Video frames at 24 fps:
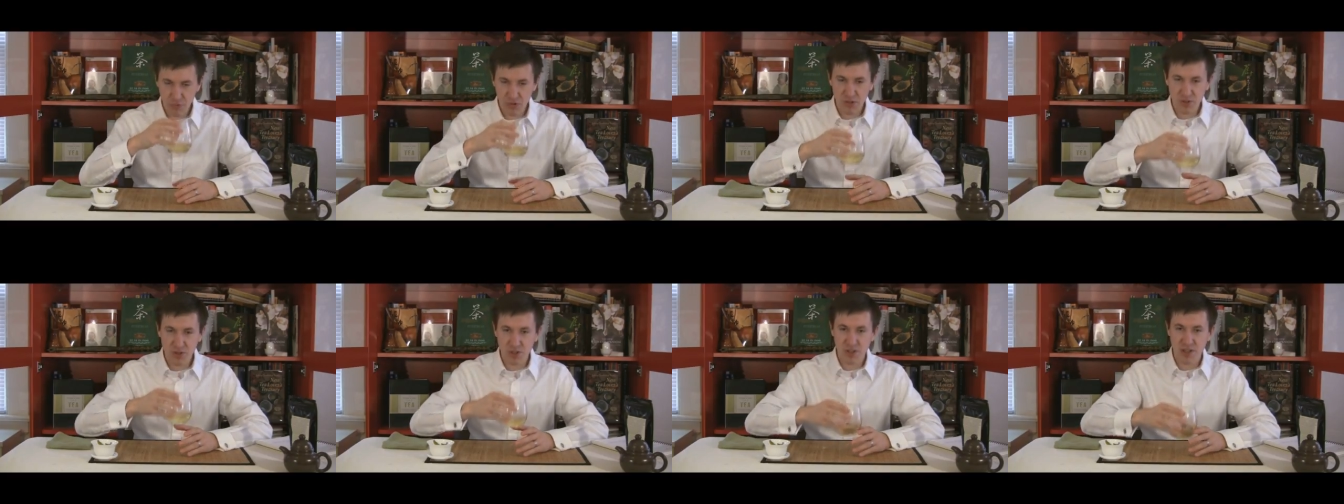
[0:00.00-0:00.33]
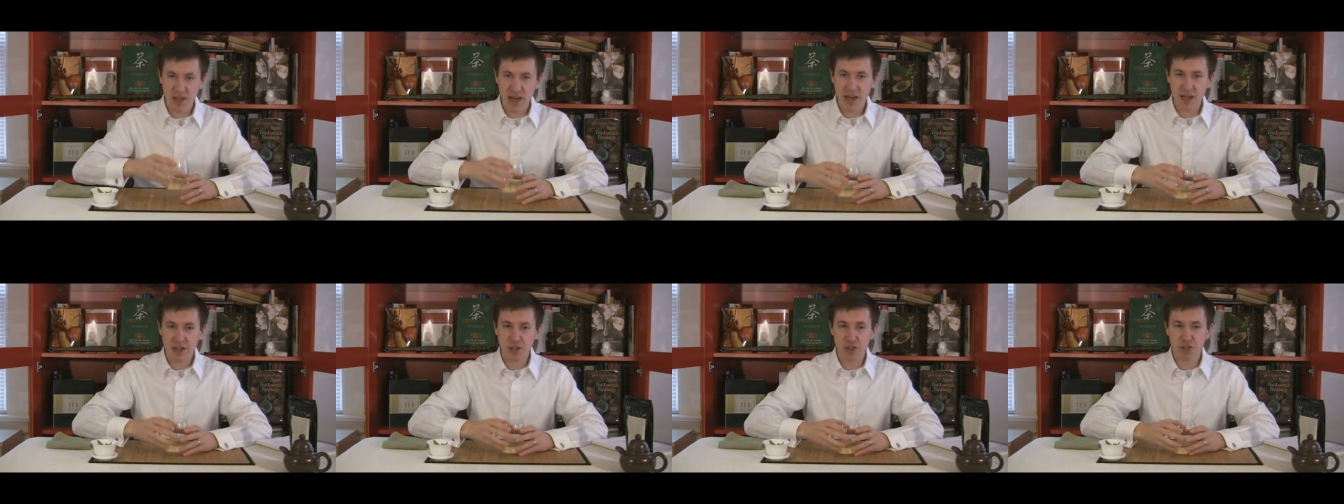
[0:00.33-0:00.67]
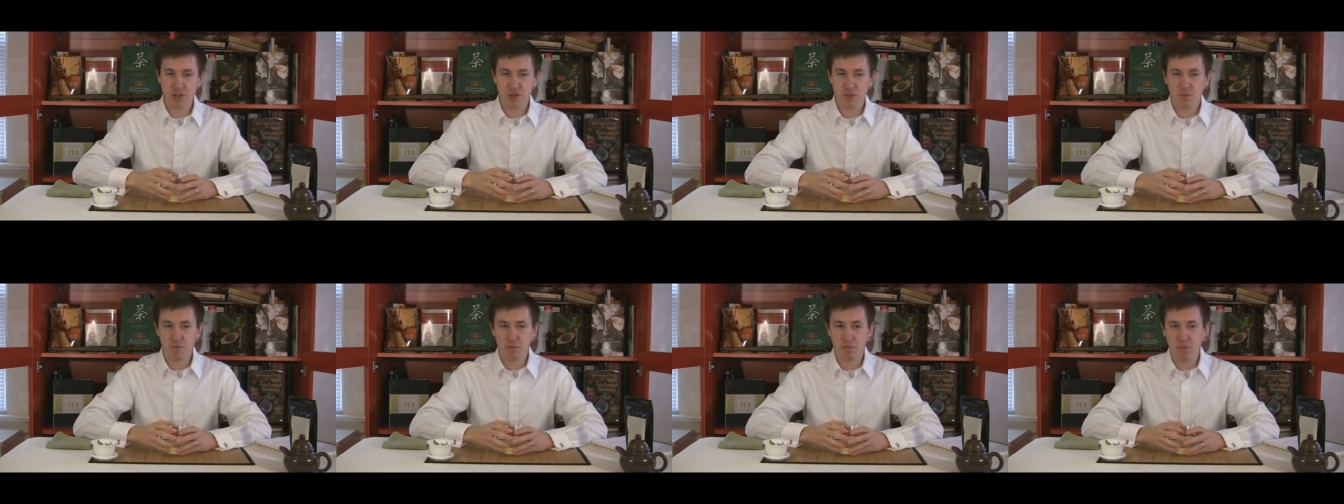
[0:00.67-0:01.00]

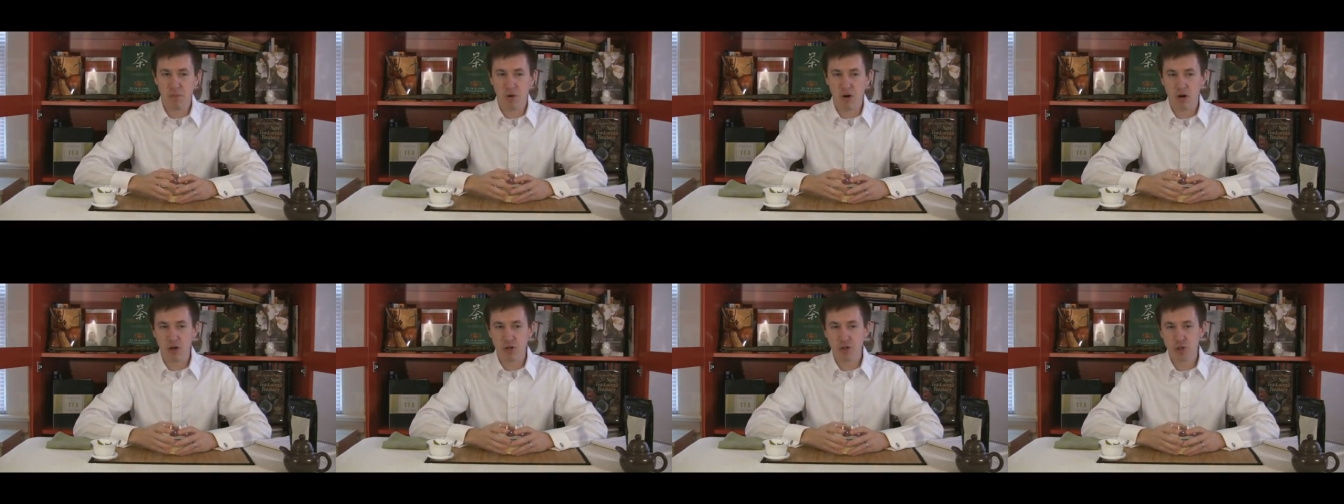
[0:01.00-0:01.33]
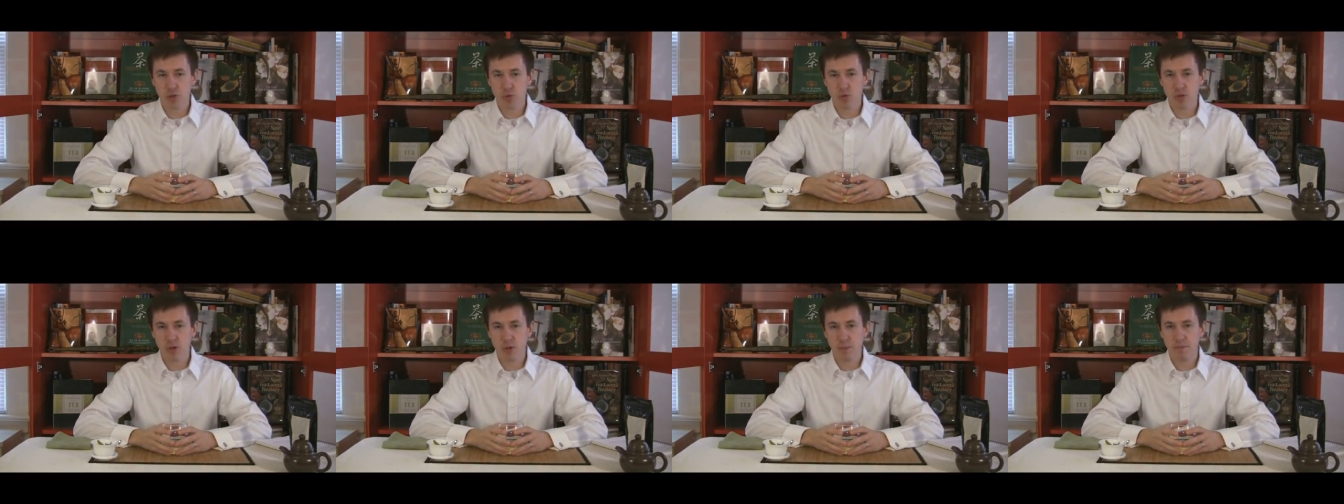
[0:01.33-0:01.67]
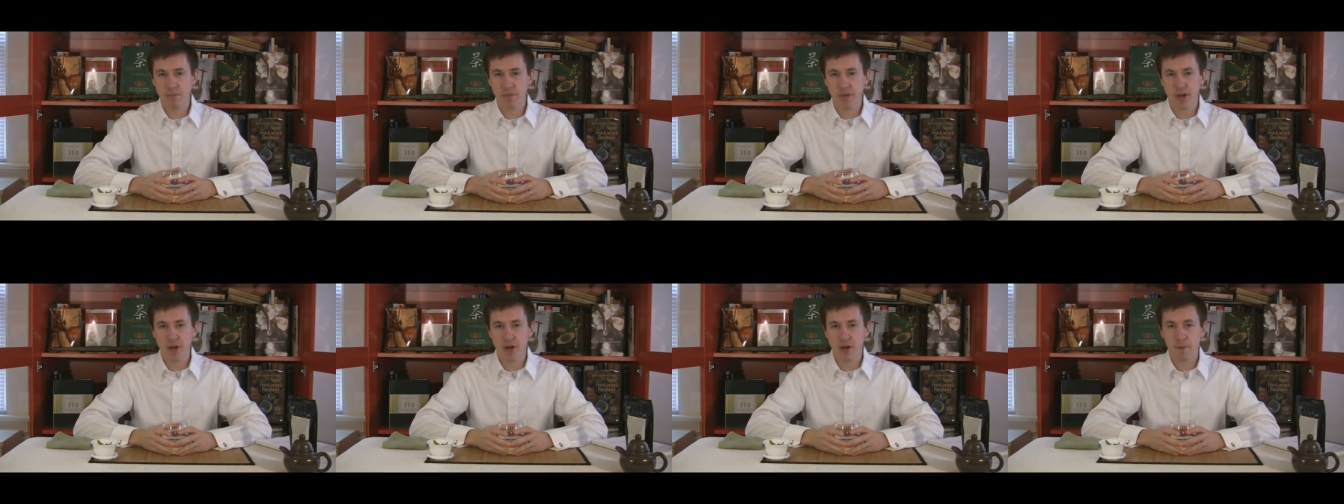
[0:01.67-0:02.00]
slash
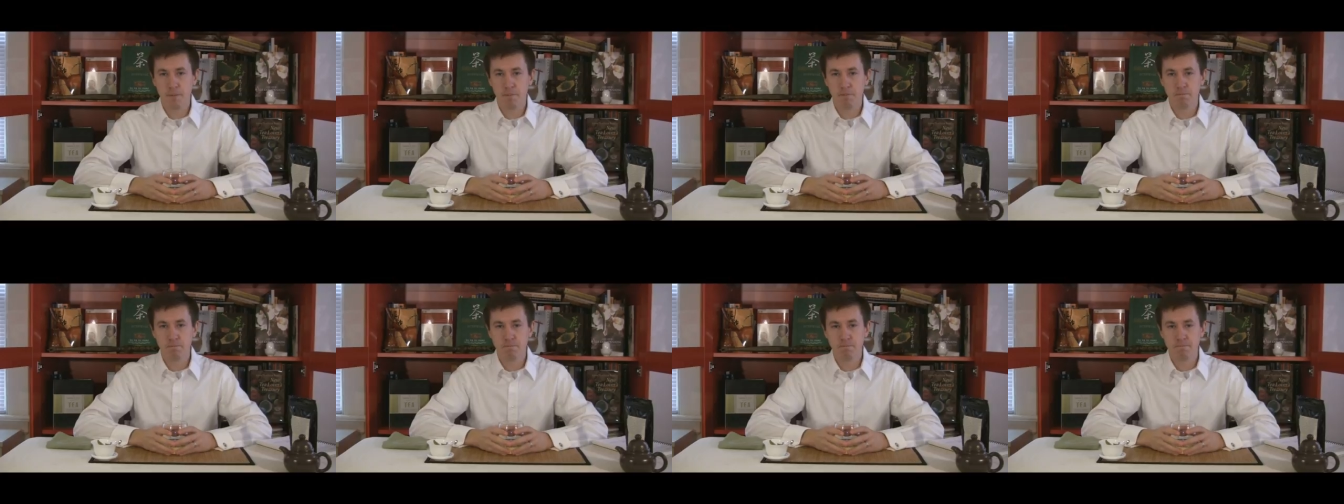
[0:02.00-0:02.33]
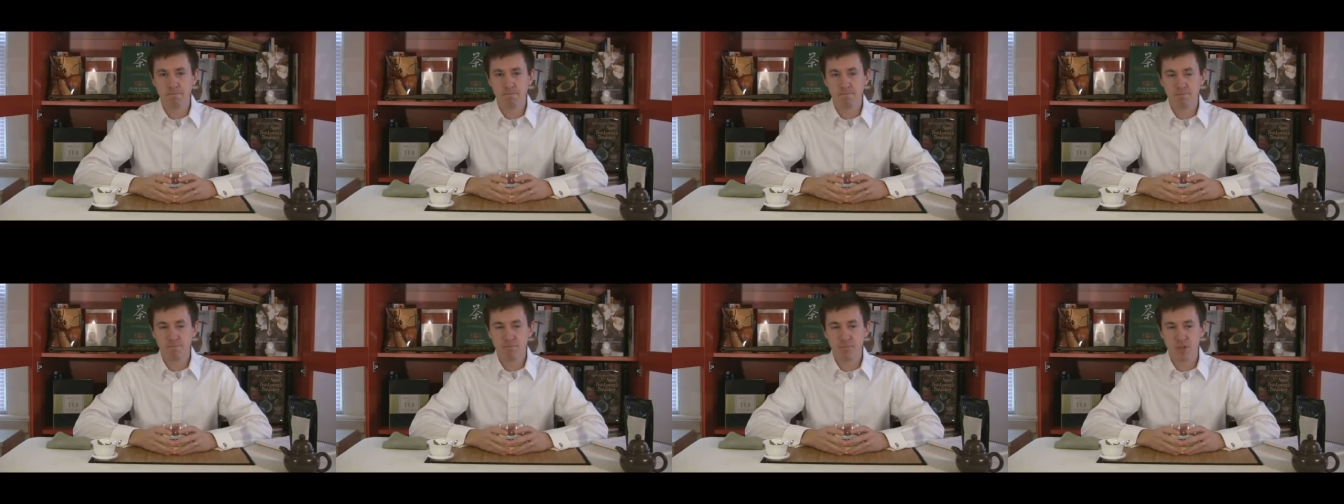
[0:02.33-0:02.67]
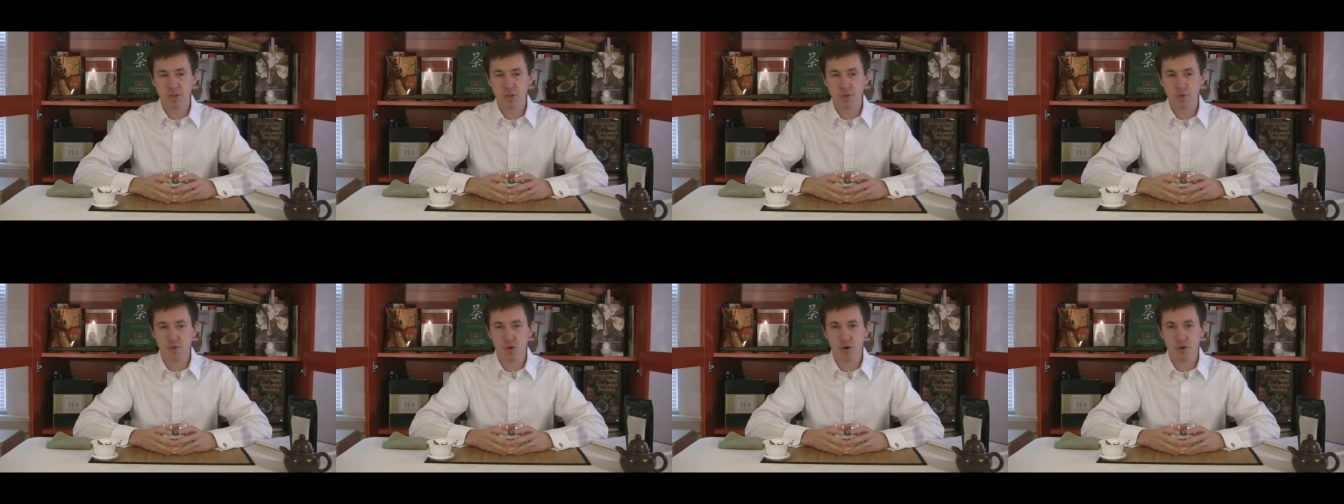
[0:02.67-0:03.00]
marjoram there,
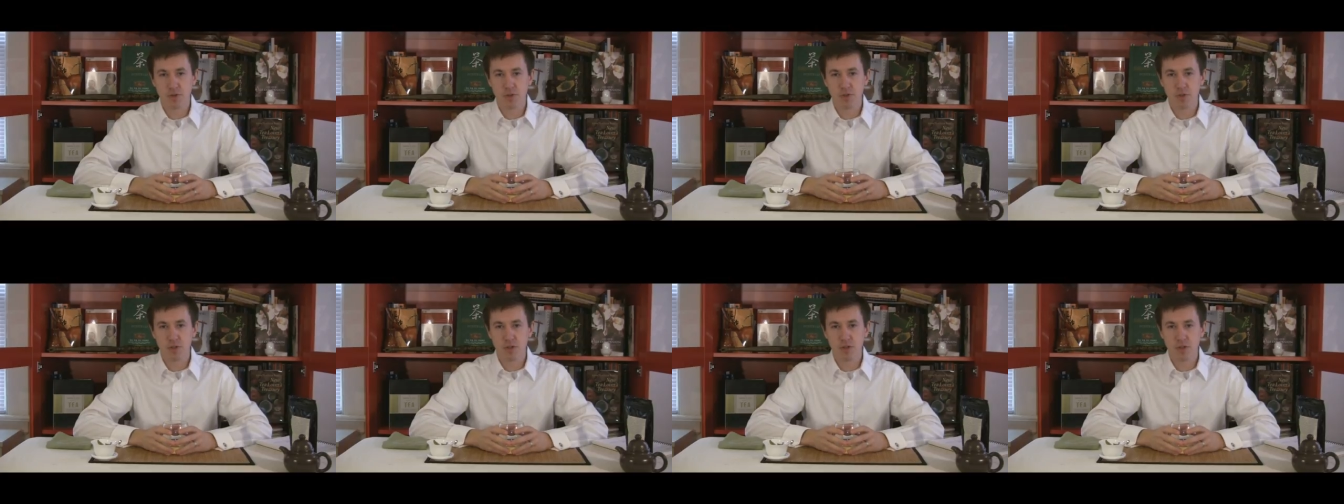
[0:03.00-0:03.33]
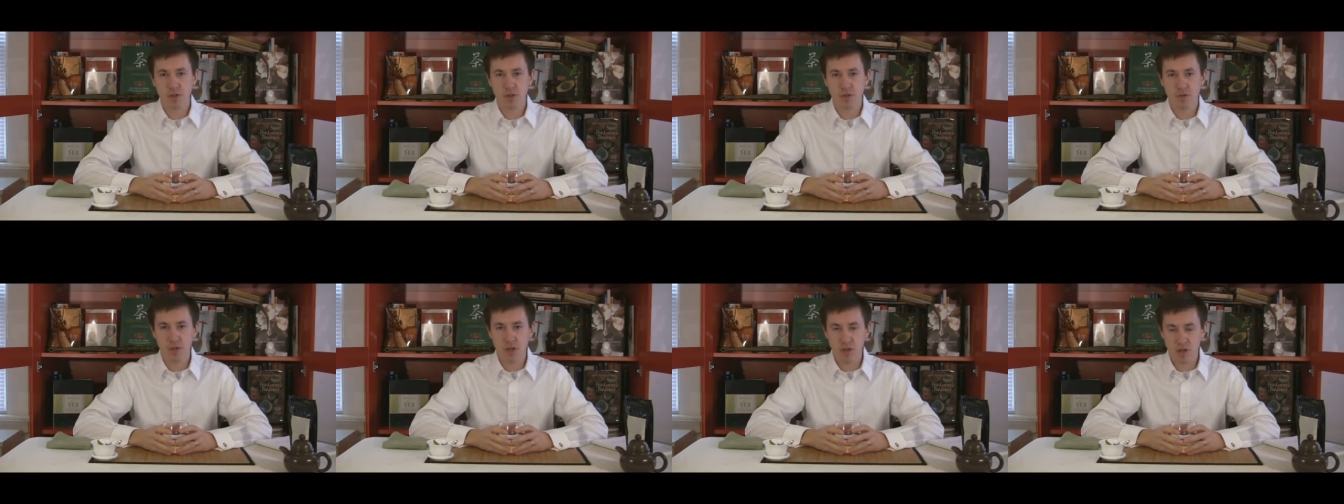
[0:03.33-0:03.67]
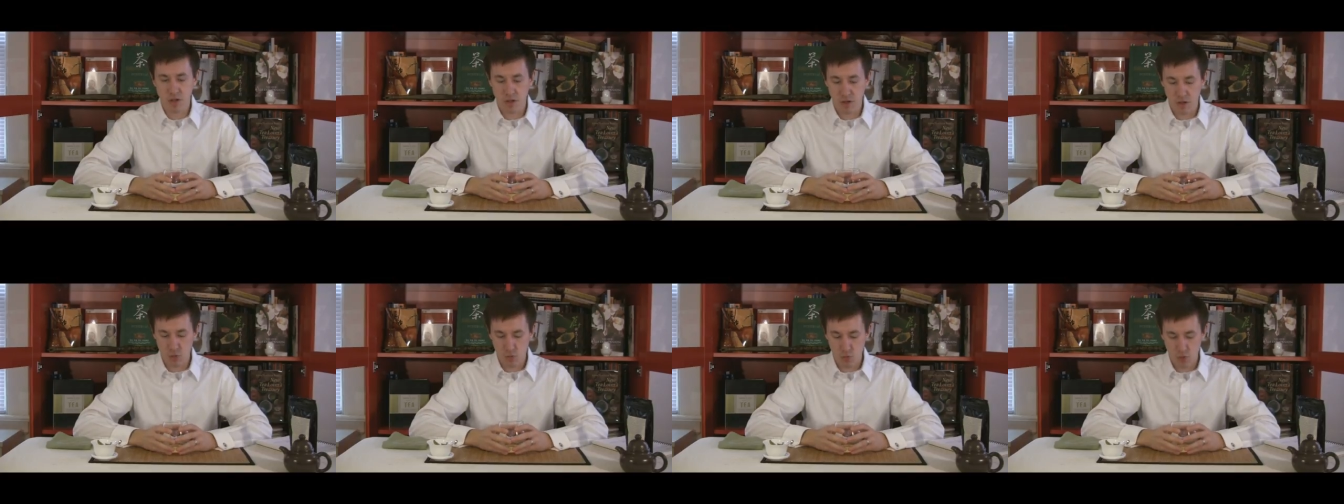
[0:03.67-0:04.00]
as far as the
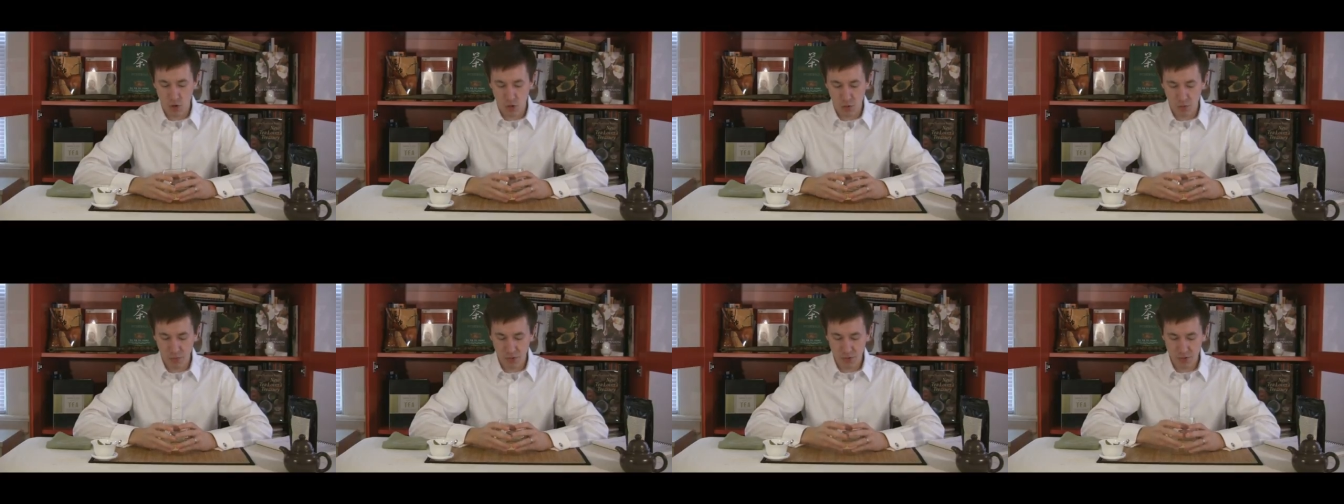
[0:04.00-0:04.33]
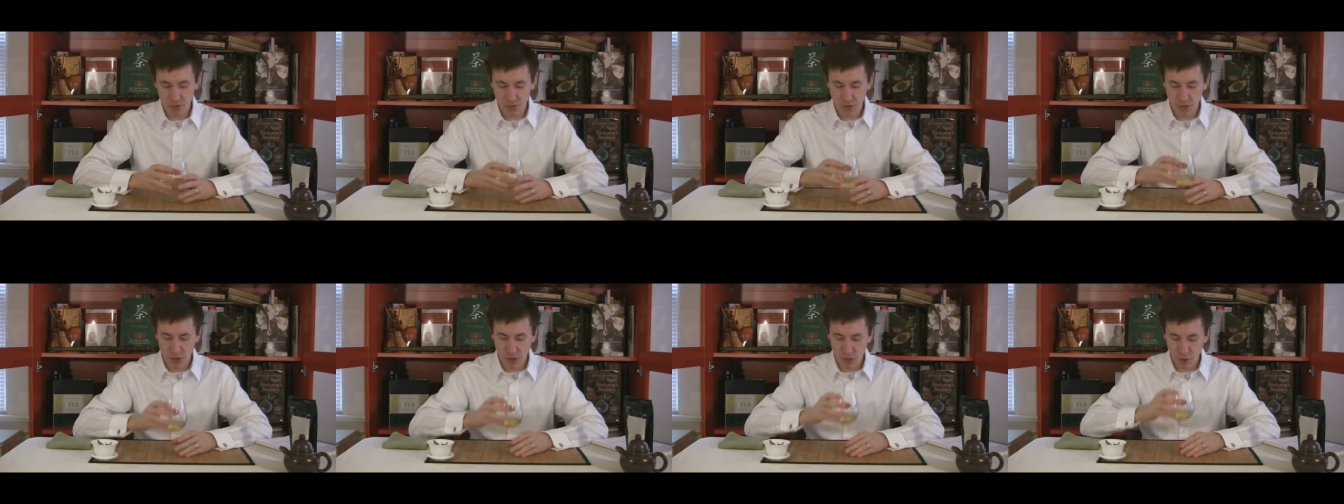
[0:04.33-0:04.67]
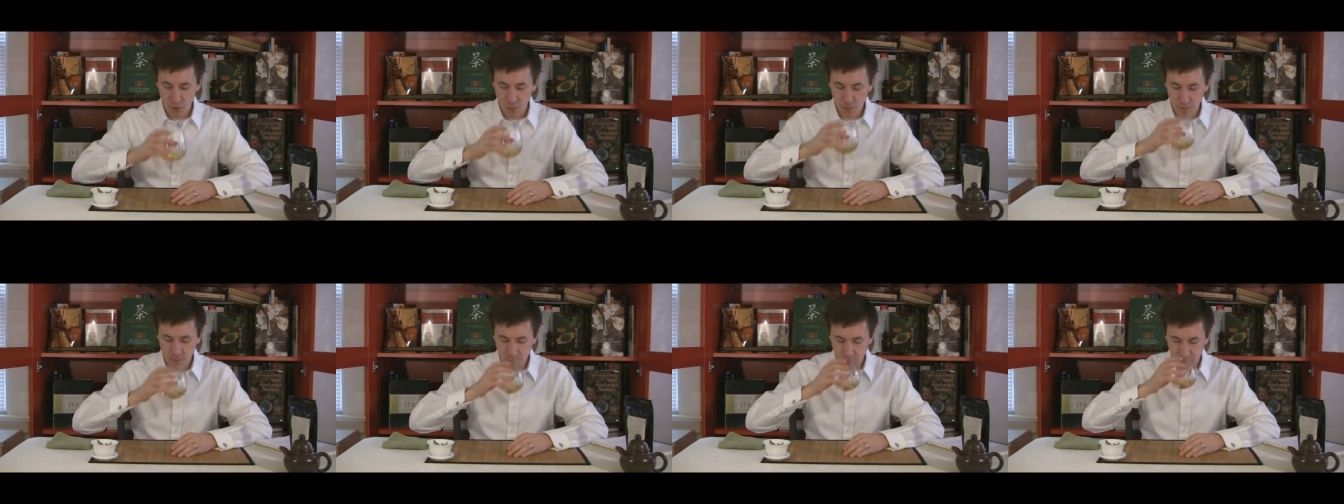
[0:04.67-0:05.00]
aromas
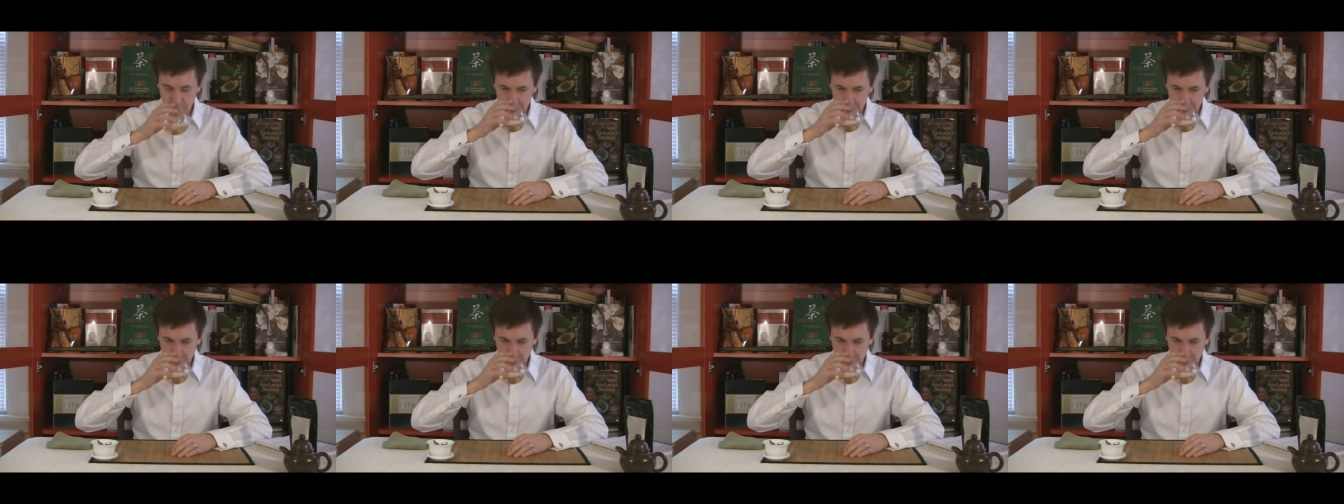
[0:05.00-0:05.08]
go.